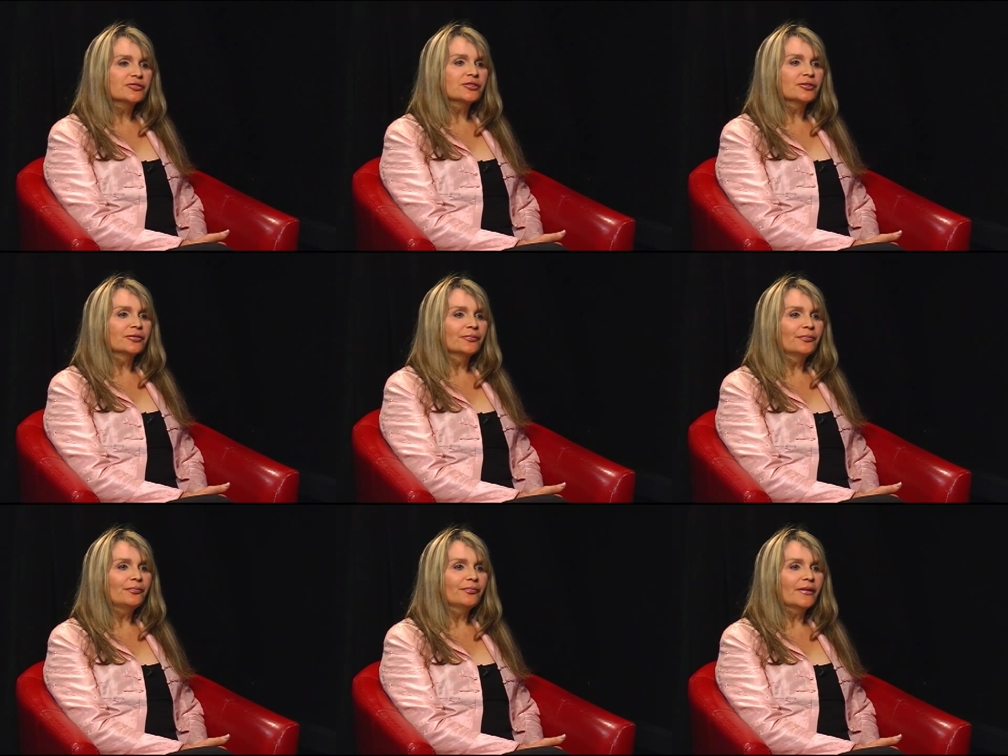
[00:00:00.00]
too.
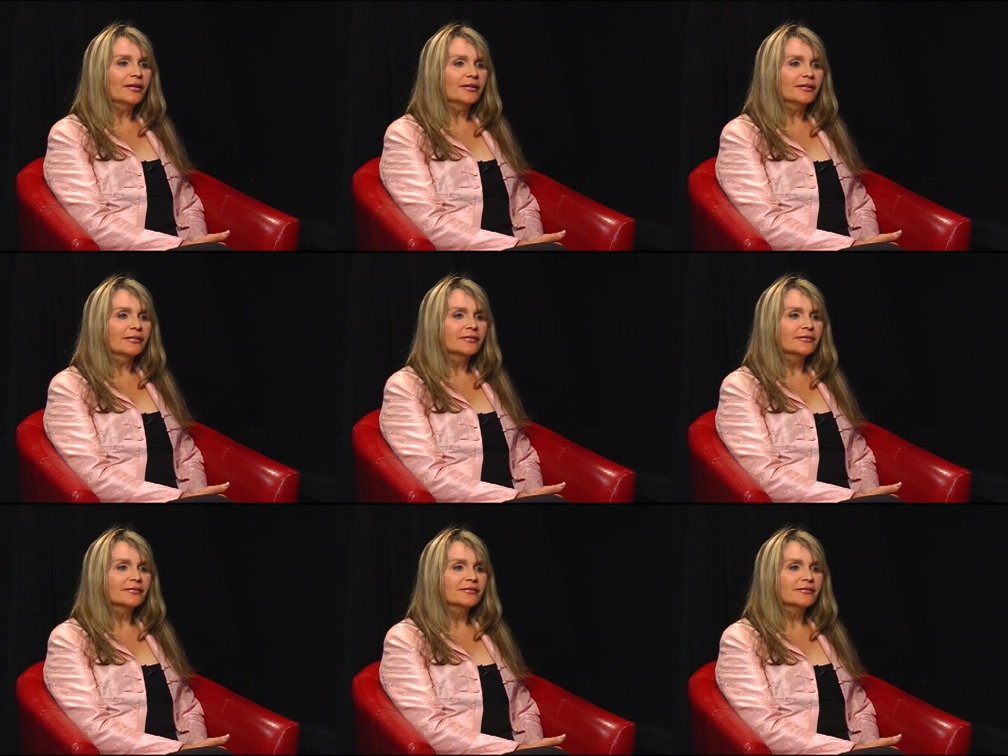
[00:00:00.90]

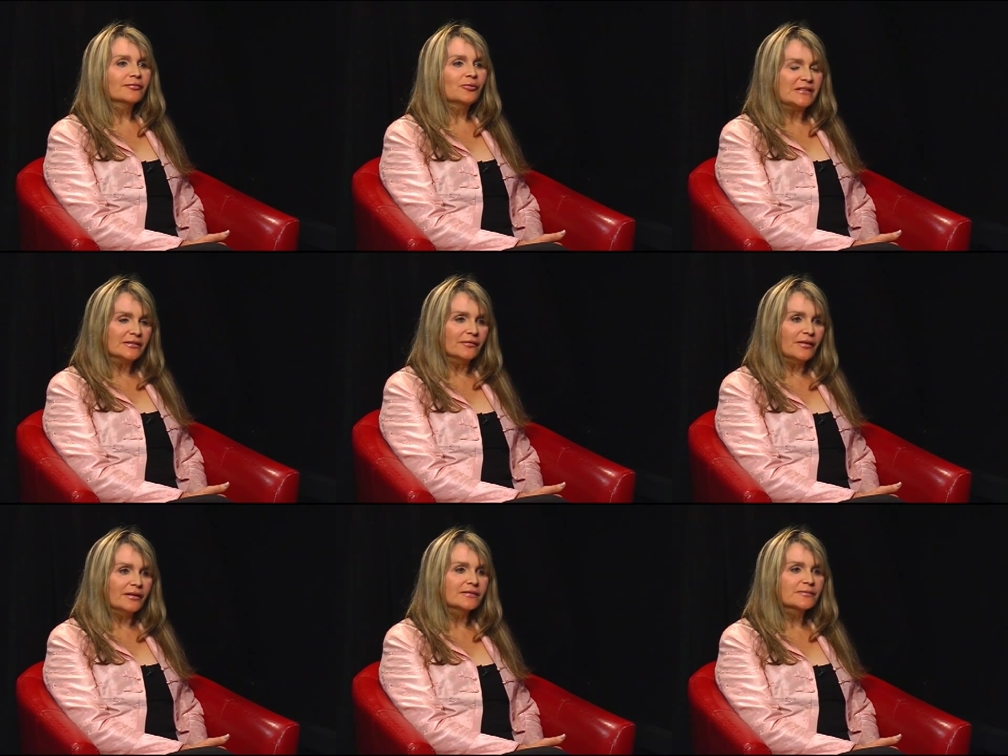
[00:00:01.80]
Recent
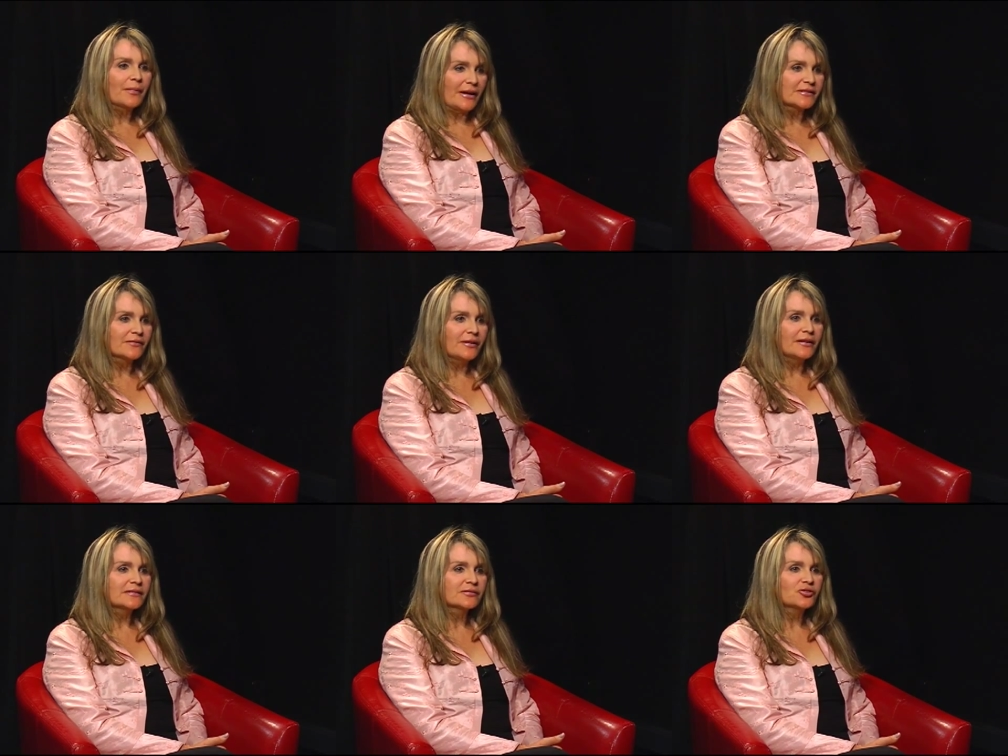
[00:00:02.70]
events, past
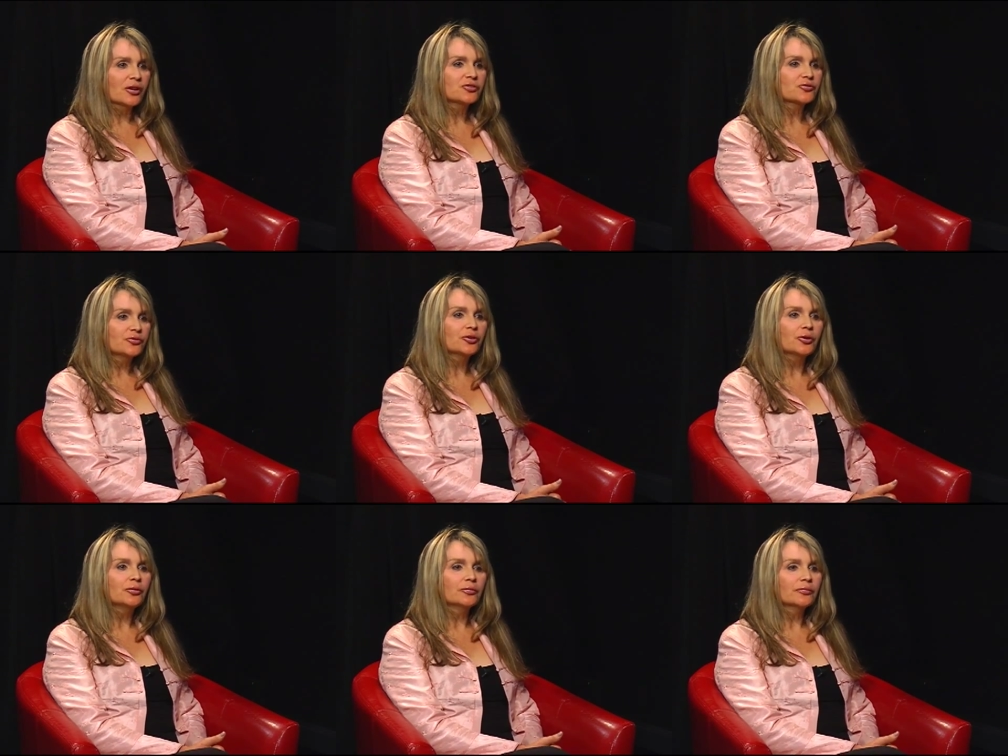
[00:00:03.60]
events, John
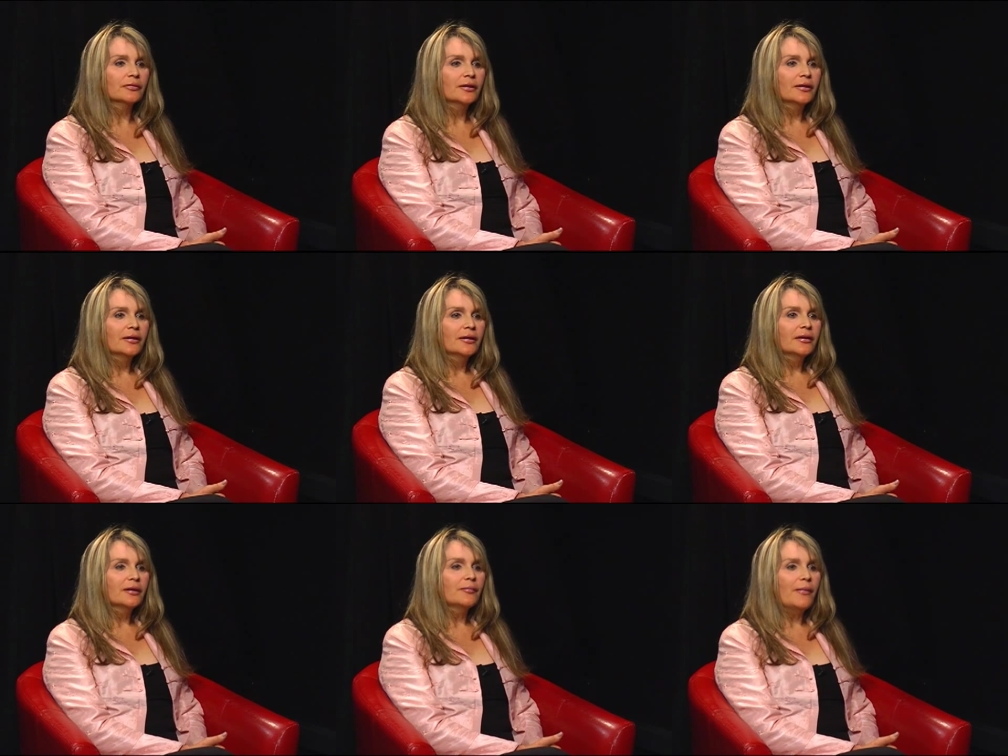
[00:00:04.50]
Trudeau and
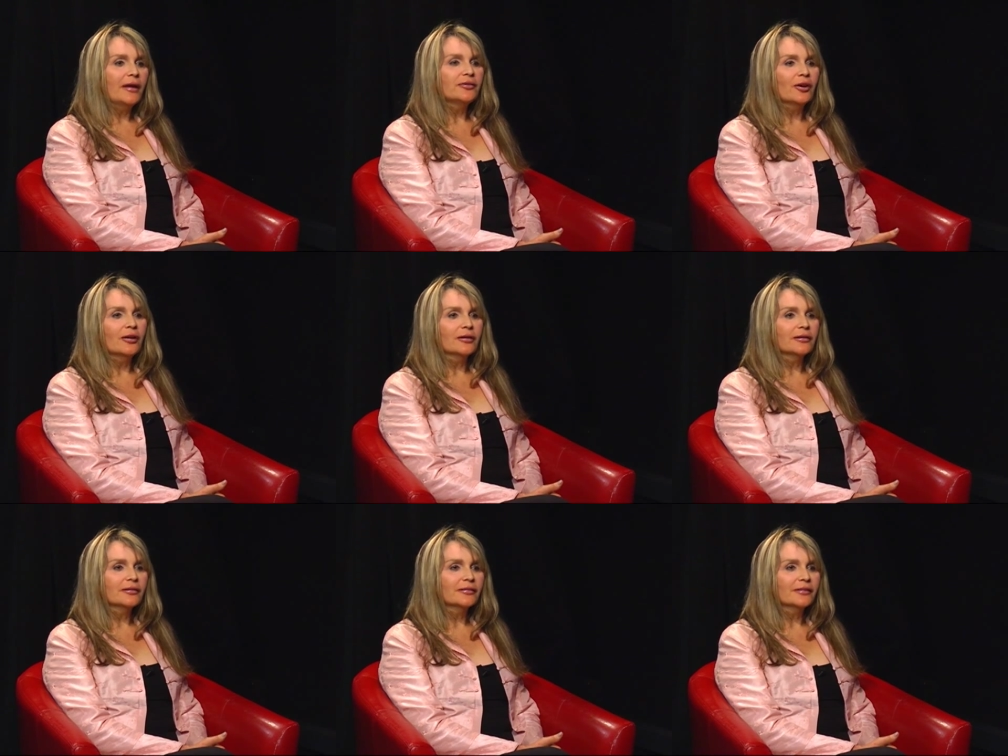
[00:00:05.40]
Mad Dog,
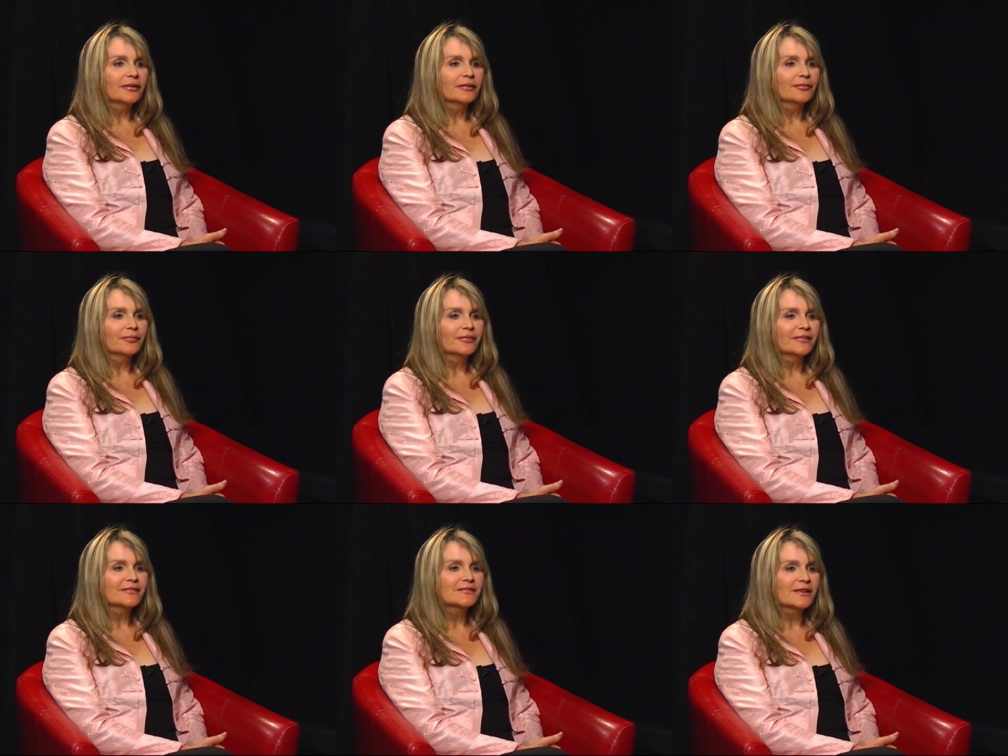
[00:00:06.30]

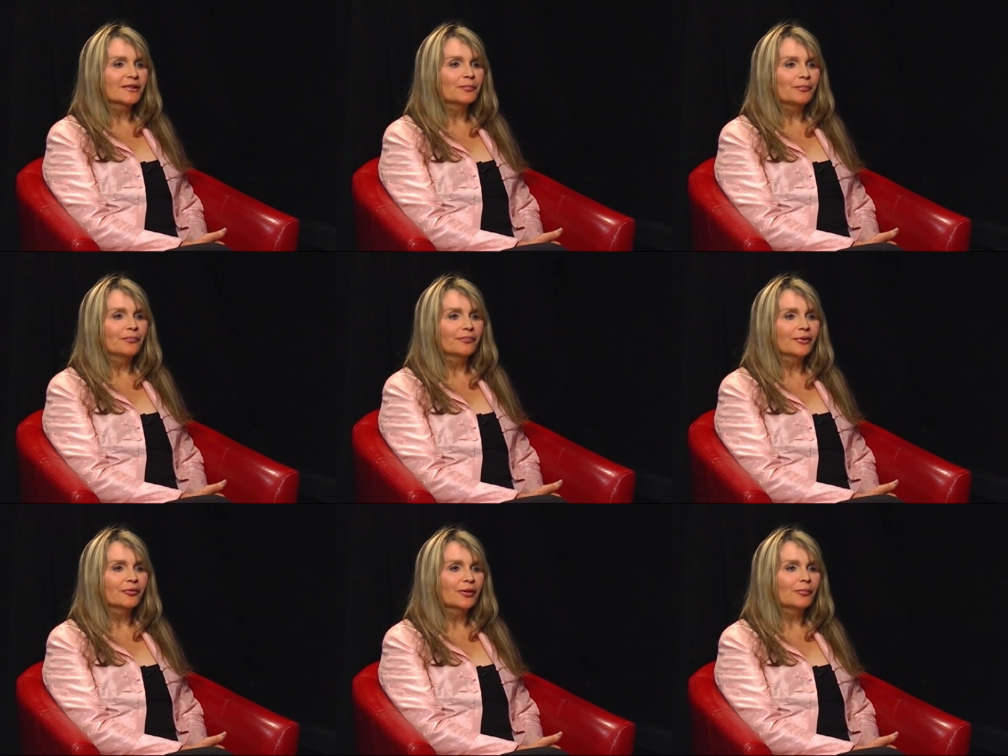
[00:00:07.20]
his
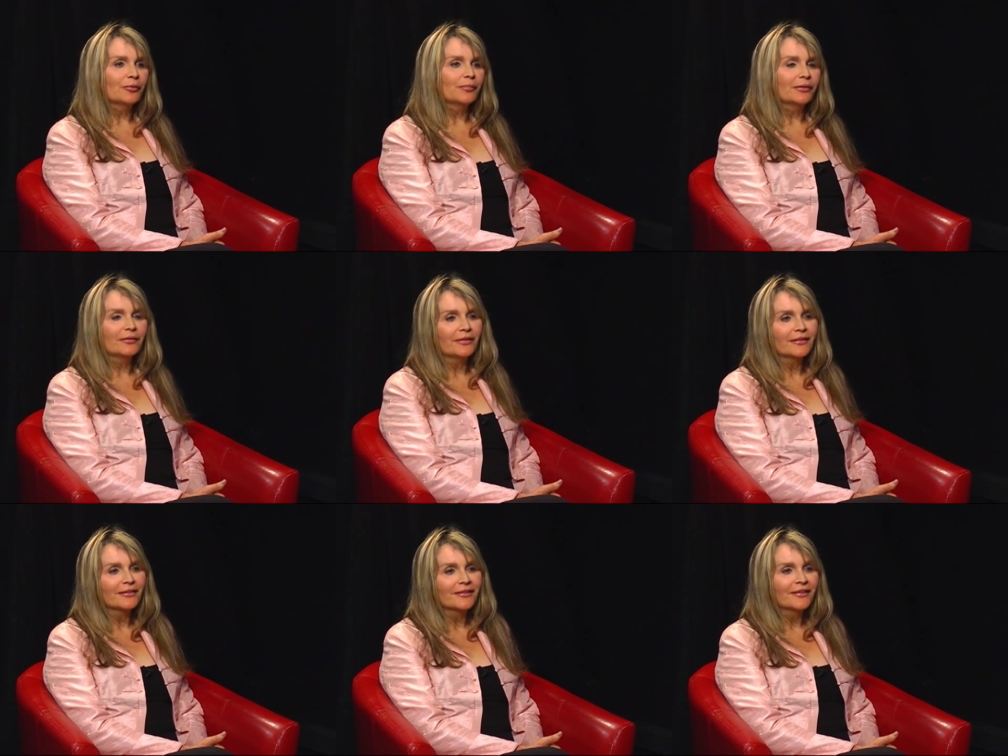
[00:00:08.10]
incredible
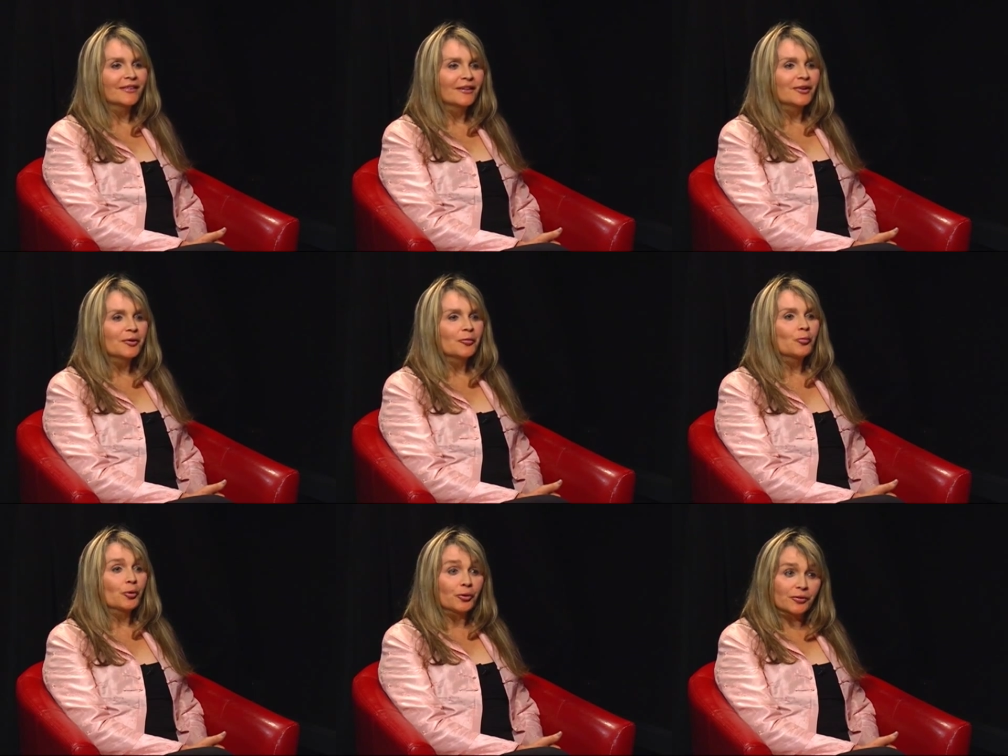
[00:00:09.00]
prolific
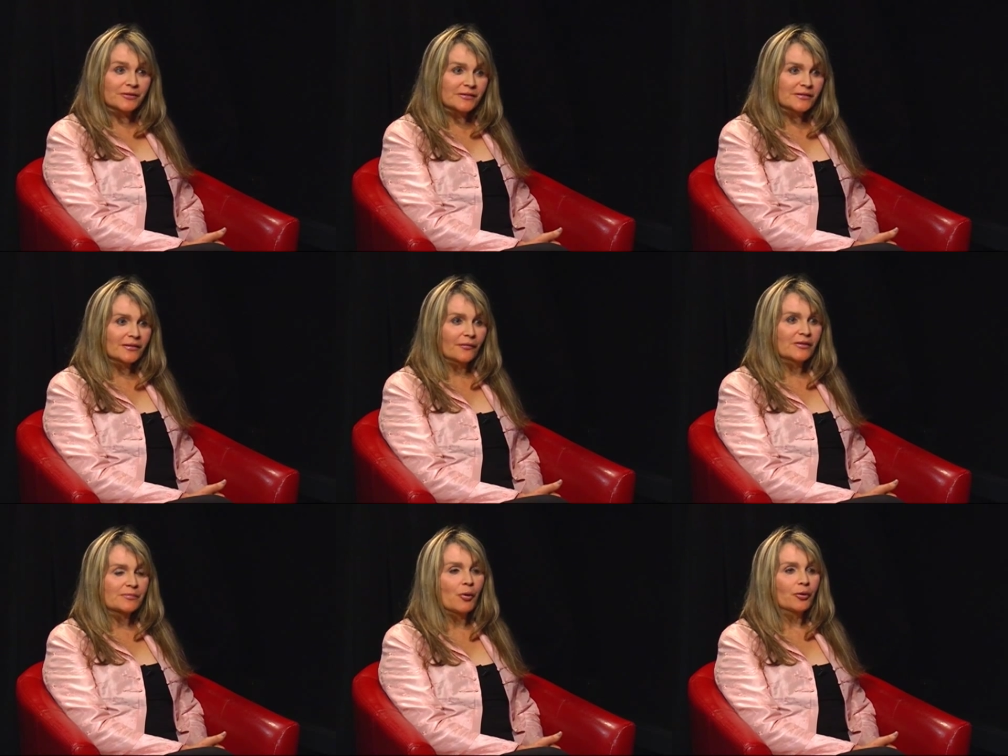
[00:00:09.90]
words of
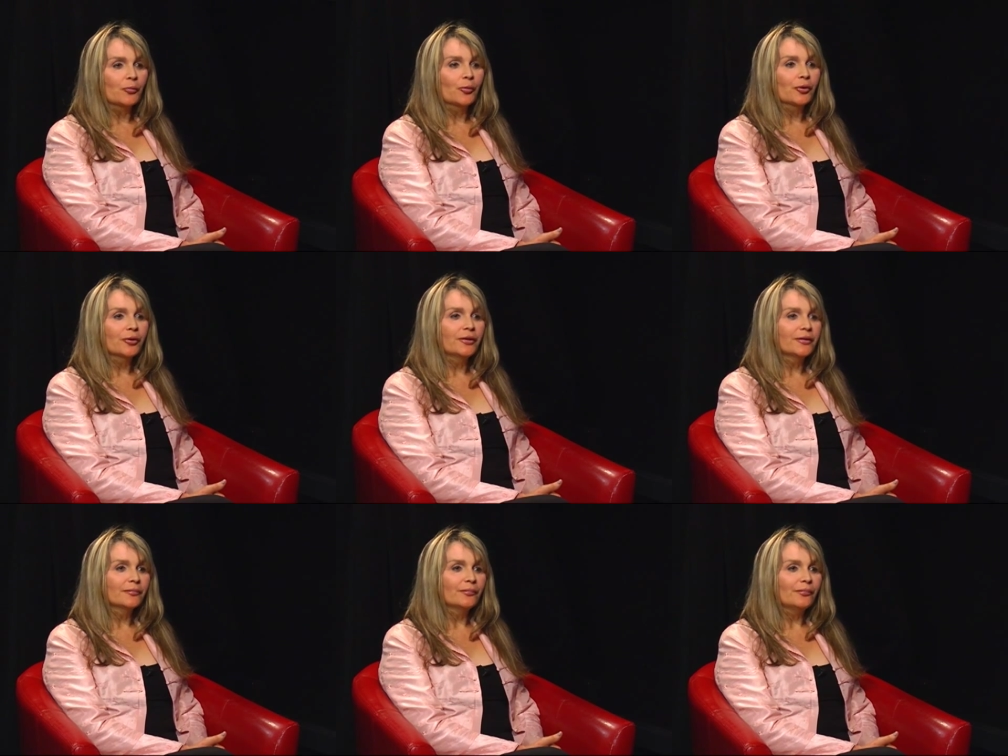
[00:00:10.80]
the spoken word.
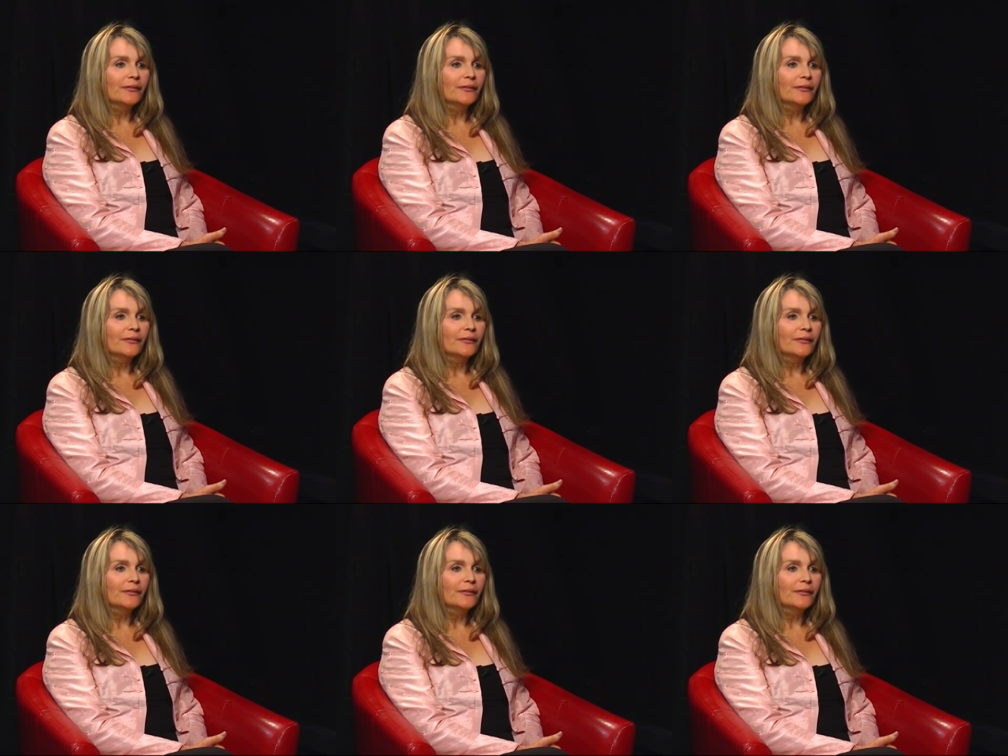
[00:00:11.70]
Yeah,